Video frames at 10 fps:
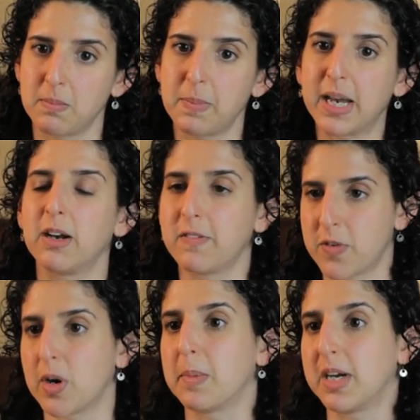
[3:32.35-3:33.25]
better
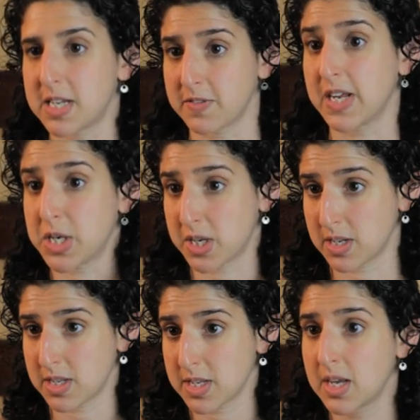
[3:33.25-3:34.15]
inform our
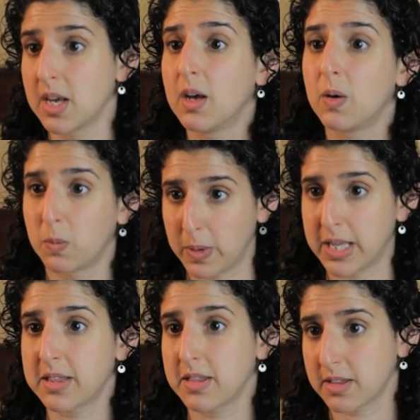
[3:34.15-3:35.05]
interventions
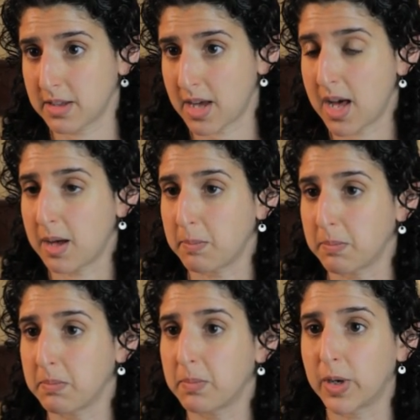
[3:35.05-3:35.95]
with
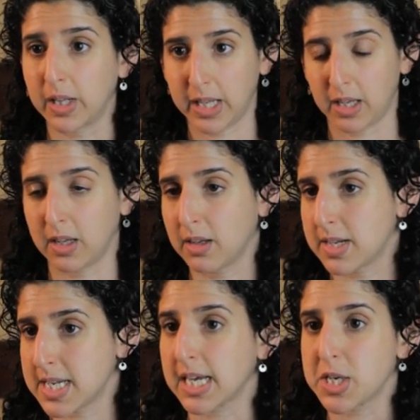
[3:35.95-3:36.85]
early
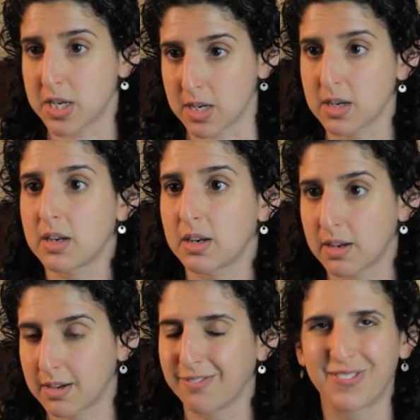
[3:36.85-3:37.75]
detection
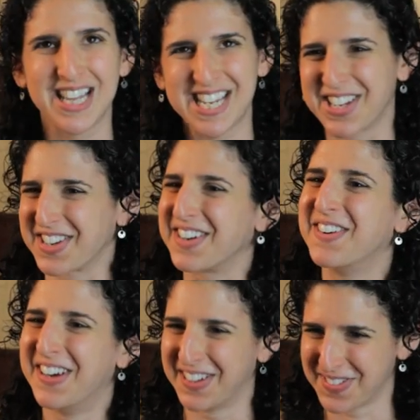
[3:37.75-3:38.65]
with children
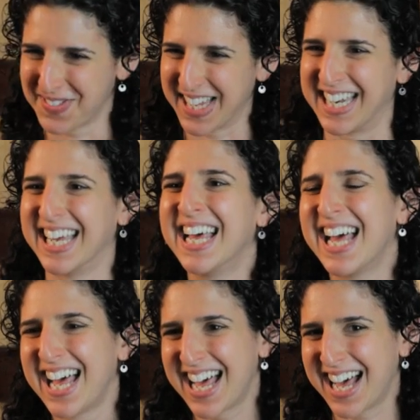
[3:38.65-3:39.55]
who have been
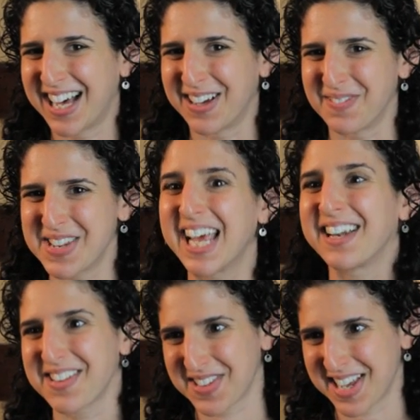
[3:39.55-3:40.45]

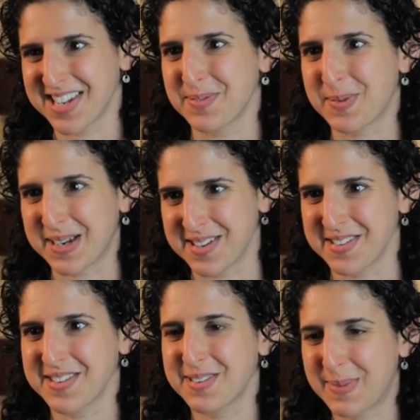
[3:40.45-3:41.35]
diagnosed with
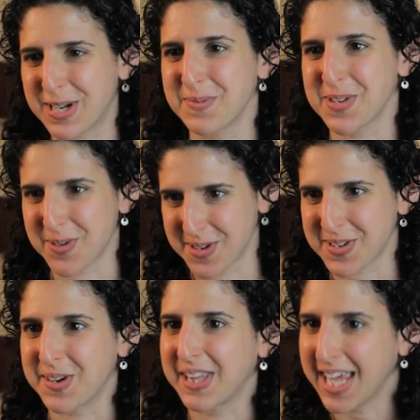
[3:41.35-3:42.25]
autism spectrum
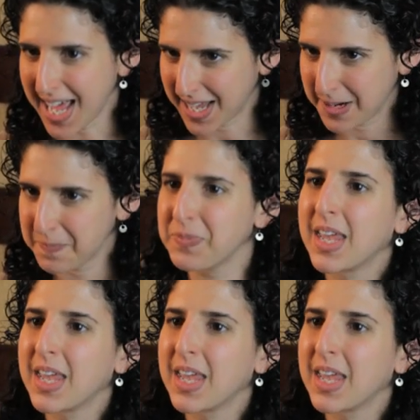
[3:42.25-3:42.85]
disorders early on,